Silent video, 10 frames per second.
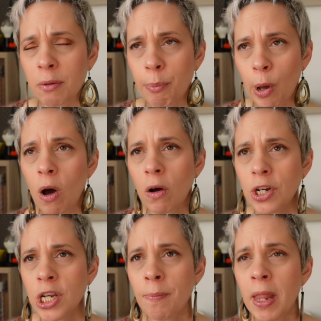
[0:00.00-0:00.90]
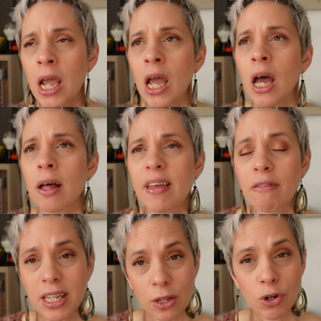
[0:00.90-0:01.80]
part. There
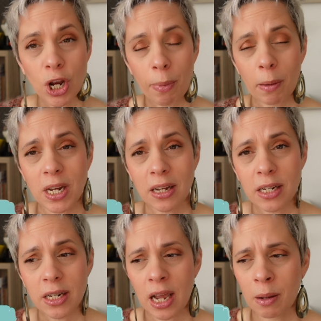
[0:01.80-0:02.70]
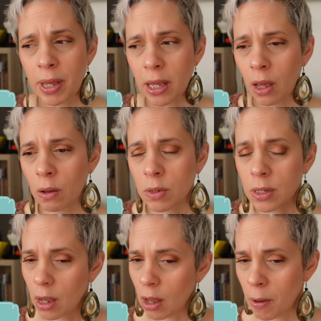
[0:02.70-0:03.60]
is no shop update today
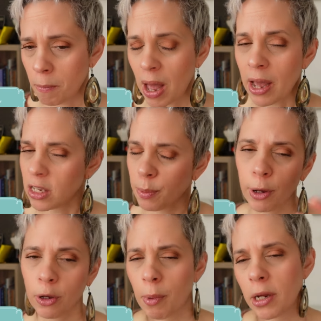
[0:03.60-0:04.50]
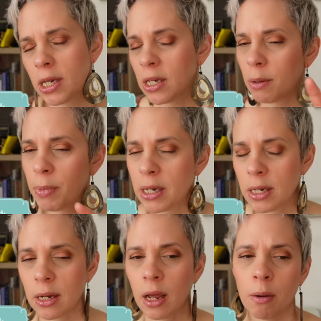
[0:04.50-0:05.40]
because I spoke about it a
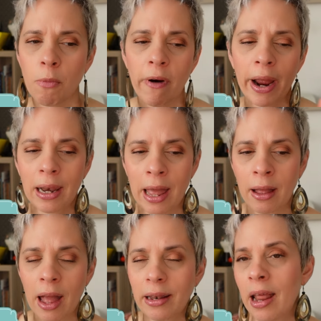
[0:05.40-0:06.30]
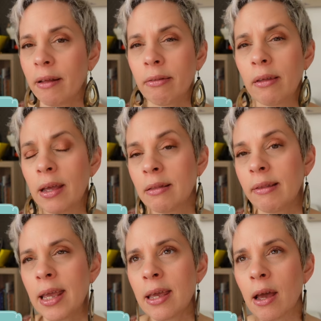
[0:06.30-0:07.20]
bit more at length in
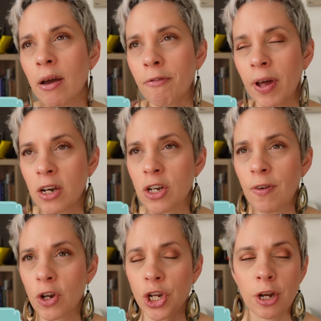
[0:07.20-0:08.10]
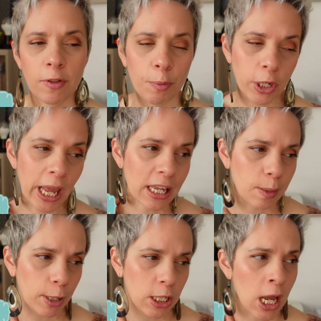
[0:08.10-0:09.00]
the French version of the
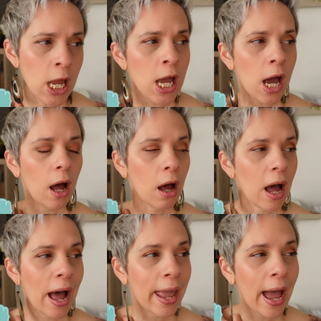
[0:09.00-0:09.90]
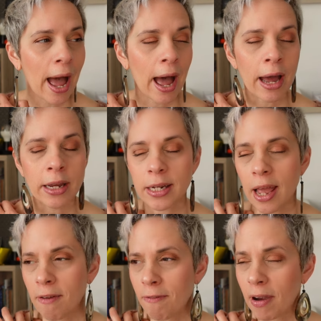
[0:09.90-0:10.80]
podcast, but I had
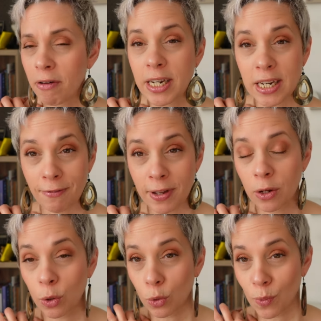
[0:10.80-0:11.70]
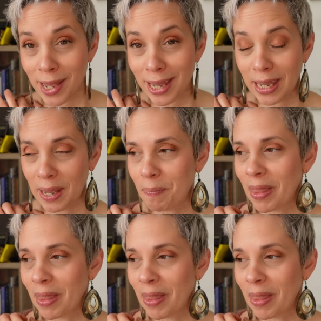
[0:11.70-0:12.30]
a very difficult week